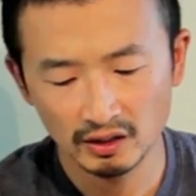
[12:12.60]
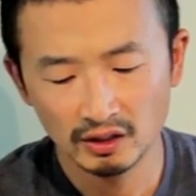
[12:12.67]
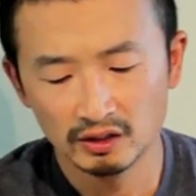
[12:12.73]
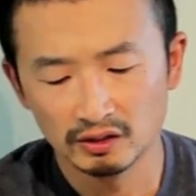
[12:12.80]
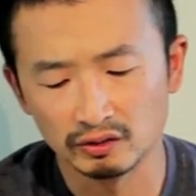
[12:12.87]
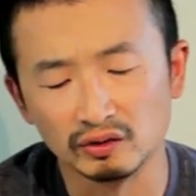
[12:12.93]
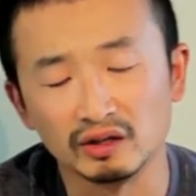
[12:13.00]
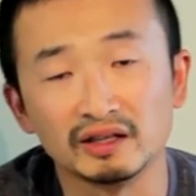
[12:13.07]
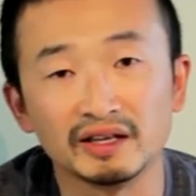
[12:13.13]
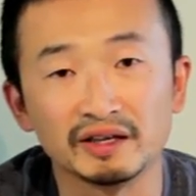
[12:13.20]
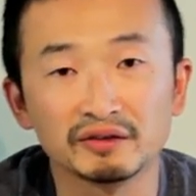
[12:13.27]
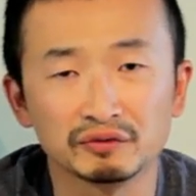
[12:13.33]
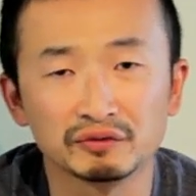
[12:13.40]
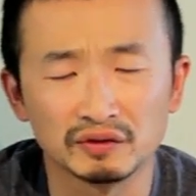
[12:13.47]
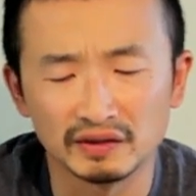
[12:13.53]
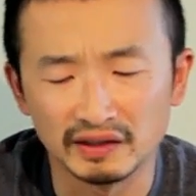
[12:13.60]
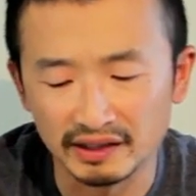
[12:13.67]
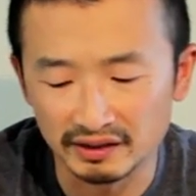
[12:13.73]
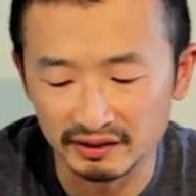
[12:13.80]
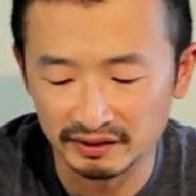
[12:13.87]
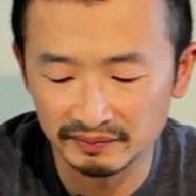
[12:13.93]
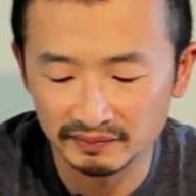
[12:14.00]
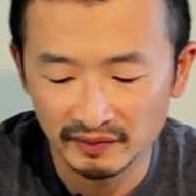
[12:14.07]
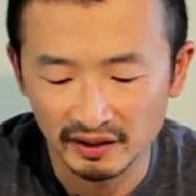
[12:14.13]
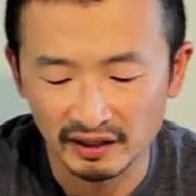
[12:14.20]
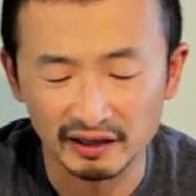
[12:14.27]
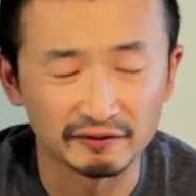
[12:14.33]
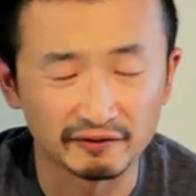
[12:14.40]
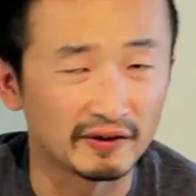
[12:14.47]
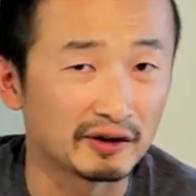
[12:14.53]
So the length of the leader
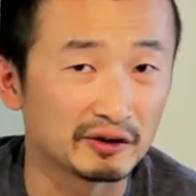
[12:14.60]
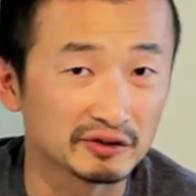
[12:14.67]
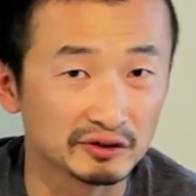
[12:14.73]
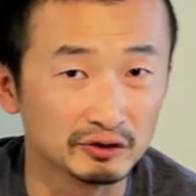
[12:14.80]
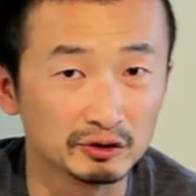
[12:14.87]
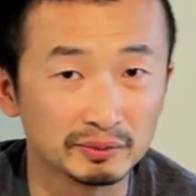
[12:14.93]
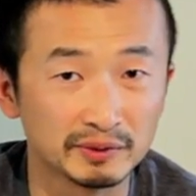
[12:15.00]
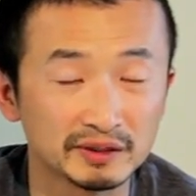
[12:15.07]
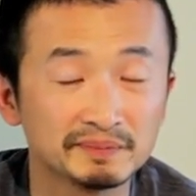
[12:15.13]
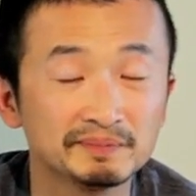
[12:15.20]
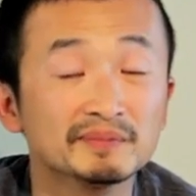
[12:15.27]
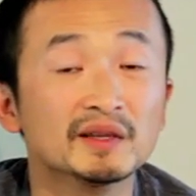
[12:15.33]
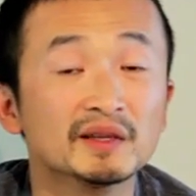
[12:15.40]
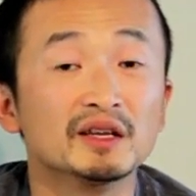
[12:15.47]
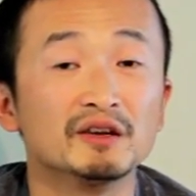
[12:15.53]
uh, varies a little bit.